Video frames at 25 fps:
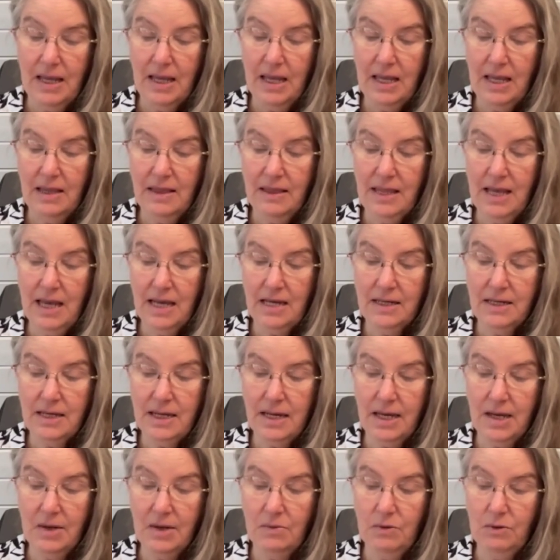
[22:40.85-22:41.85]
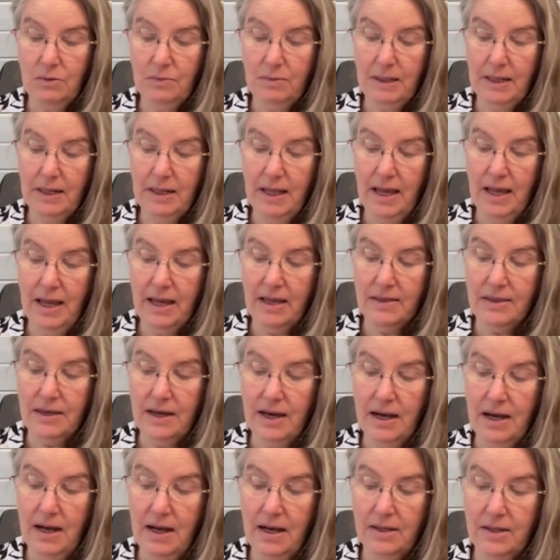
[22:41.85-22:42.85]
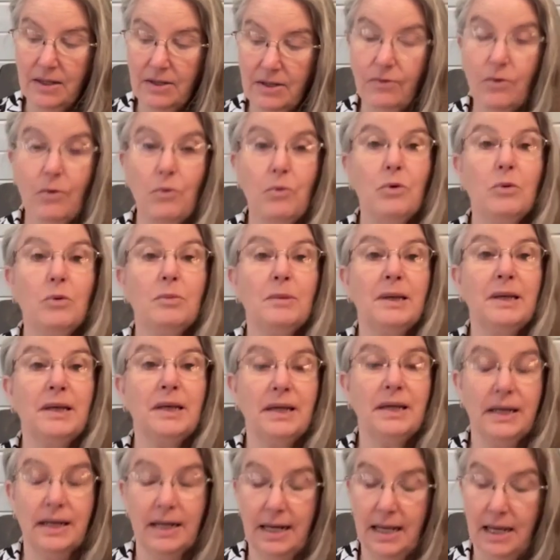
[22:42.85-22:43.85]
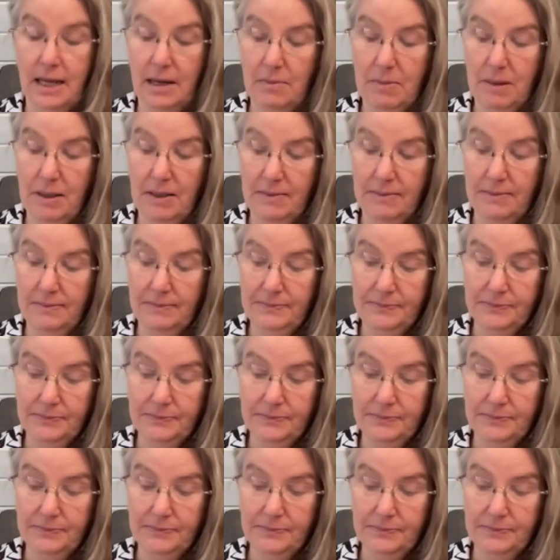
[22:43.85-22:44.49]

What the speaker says: in that day will be like the heart of a woman in labor.